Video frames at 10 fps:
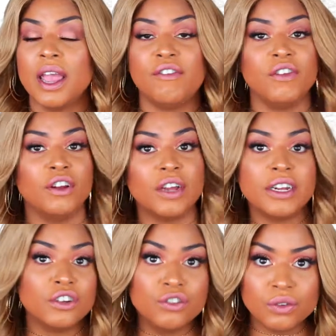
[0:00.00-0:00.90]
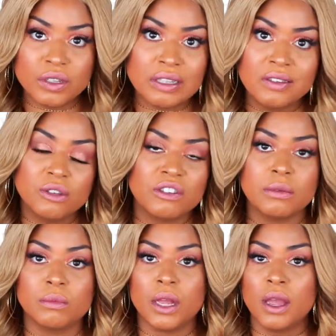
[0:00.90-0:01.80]
if you try to do this to
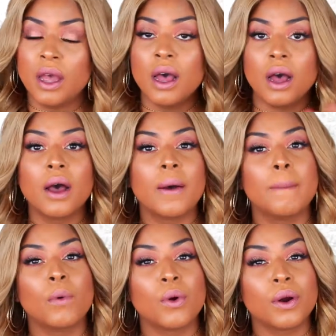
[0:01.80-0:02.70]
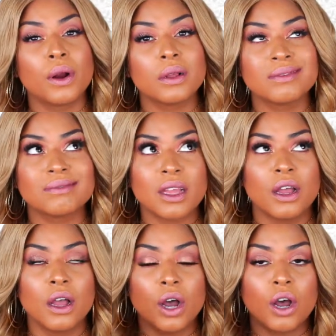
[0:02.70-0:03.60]
some more
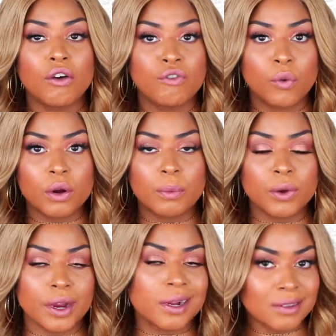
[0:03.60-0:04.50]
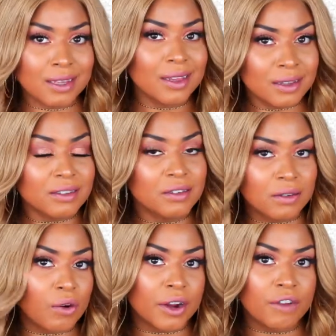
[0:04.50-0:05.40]
affordable hair, because I think this
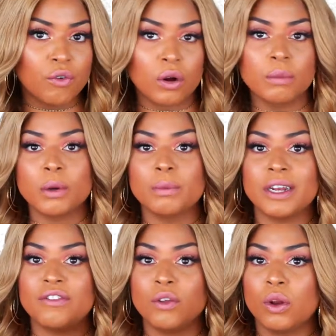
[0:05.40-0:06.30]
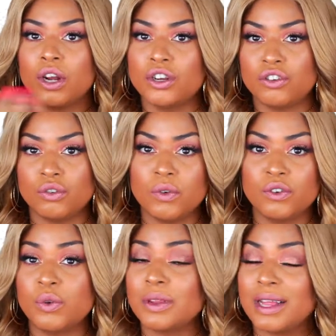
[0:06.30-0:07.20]
is already affordable, but if you wanted to do it
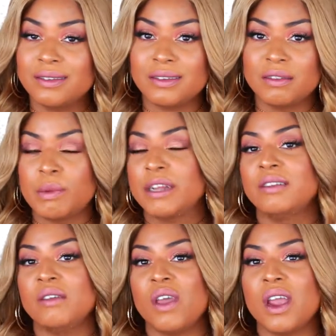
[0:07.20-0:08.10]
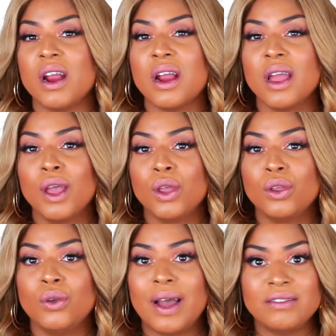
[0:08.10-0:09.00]
for less expensive hair,
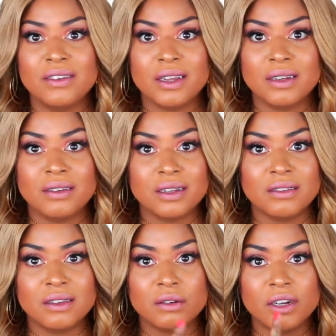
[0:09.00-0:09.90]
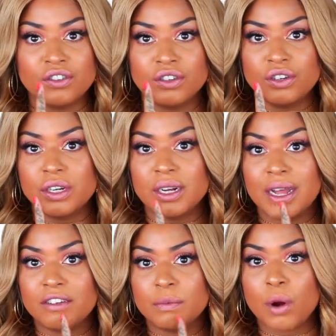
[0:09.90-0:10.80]
you have to take into consideration you're going to
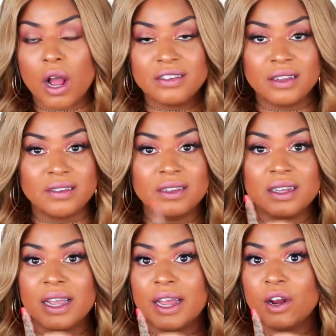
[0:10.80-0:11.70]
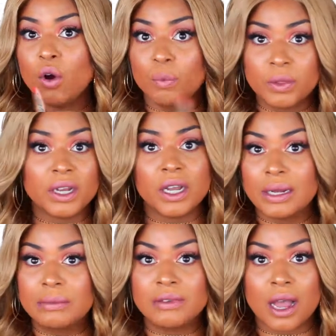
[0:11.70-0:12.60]
have to process it and hope that it
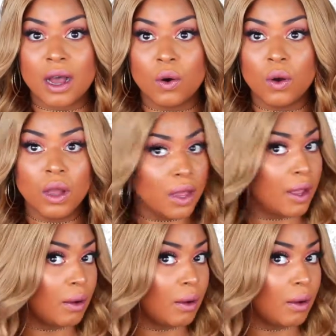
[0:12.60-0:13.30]
comes out